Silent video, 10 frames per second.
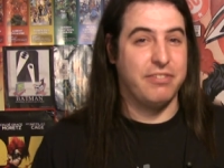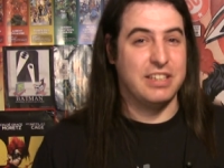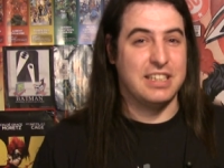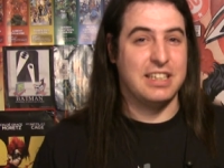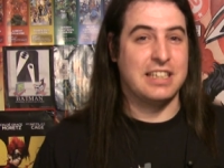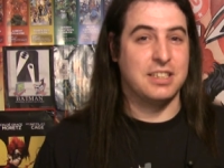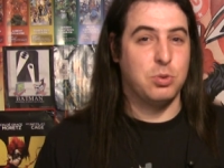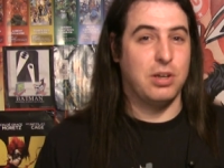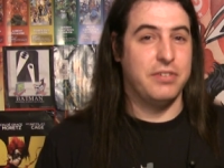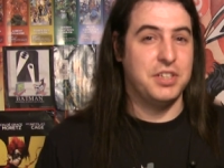have benefited
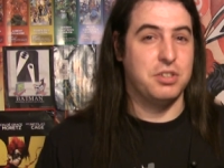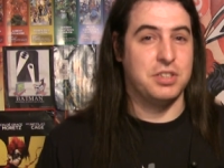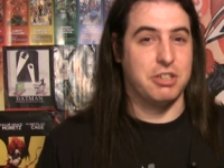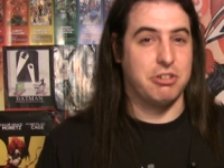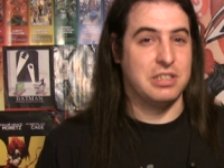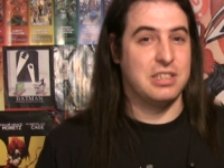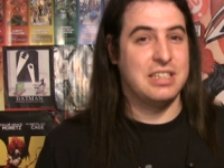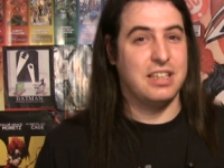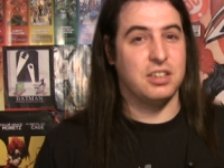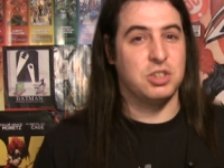as a twelve issue
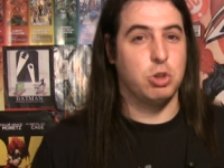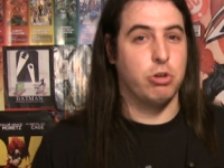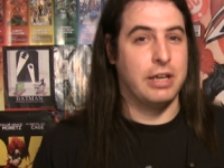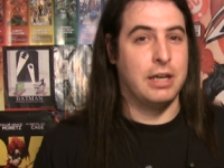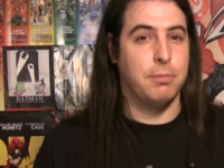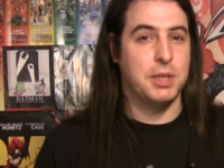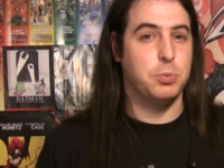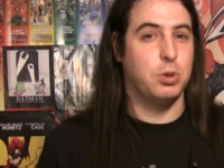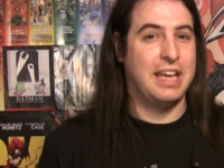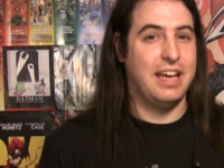series to tell the story in a
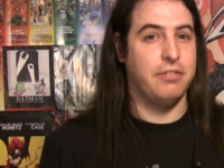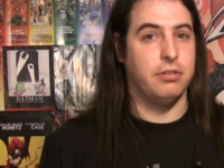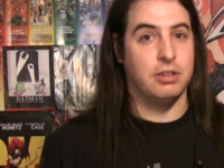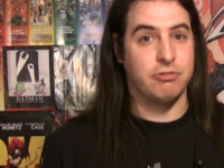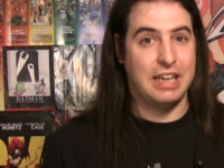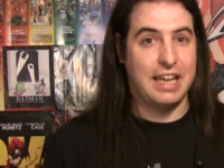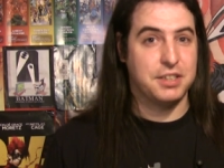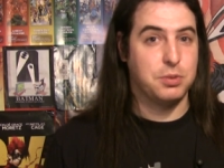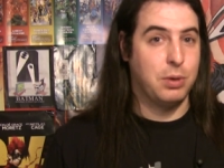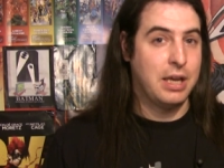much more careful and
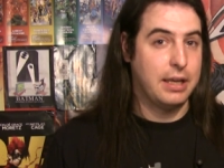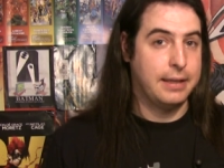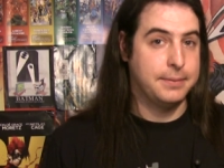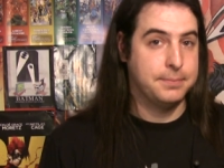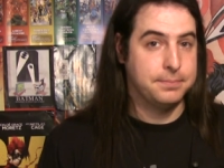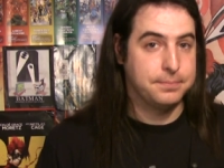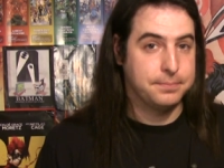relaxed way.